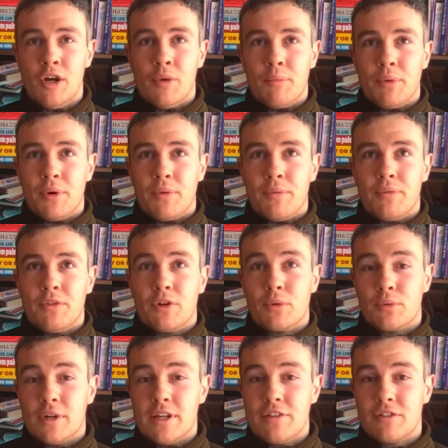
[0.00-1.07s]
But the
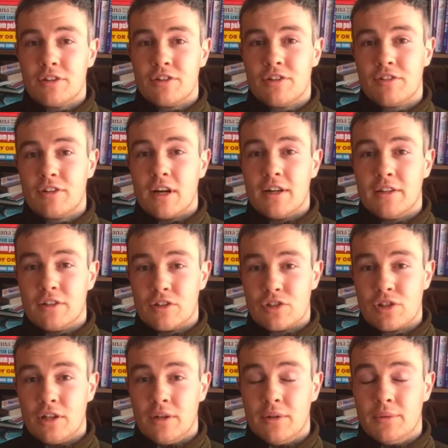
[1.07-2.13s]
research is starting to
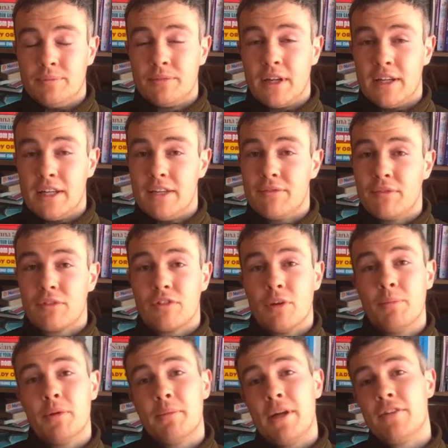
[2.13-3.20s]
show that even
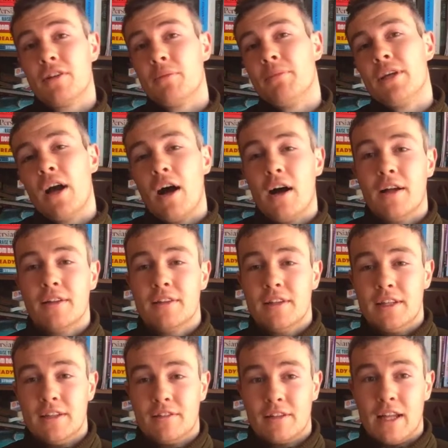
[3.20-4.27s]
supplementing beyond
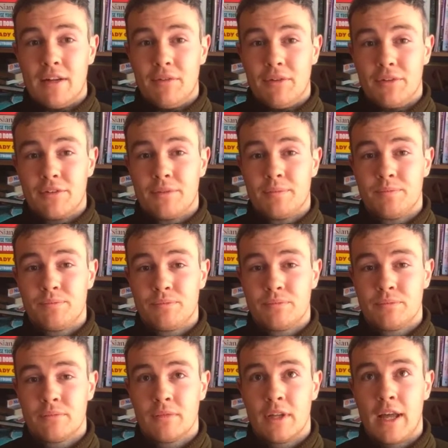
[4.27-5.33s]
these levels
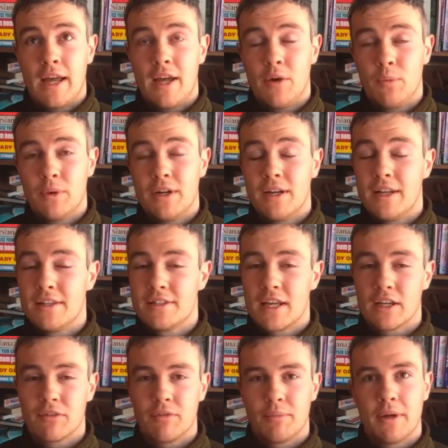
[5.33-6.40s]
with an
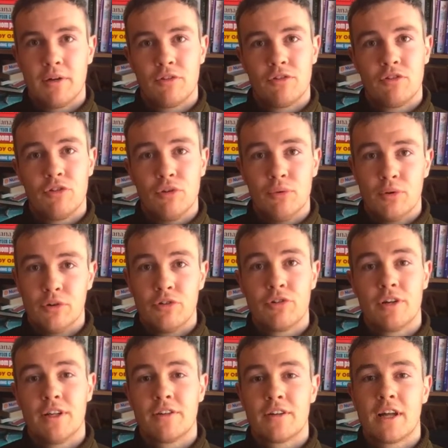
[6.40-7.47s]
intake of about
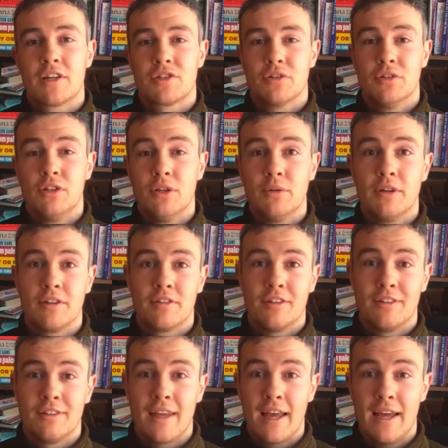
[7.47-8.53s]
200 international units a
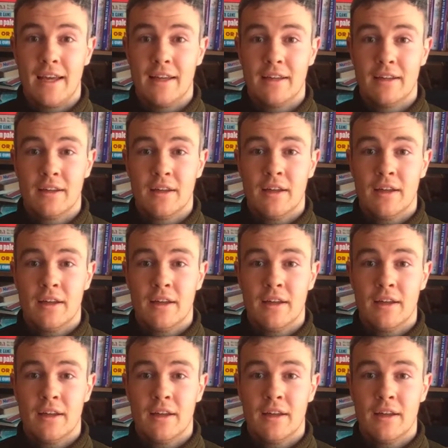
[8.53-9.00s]
day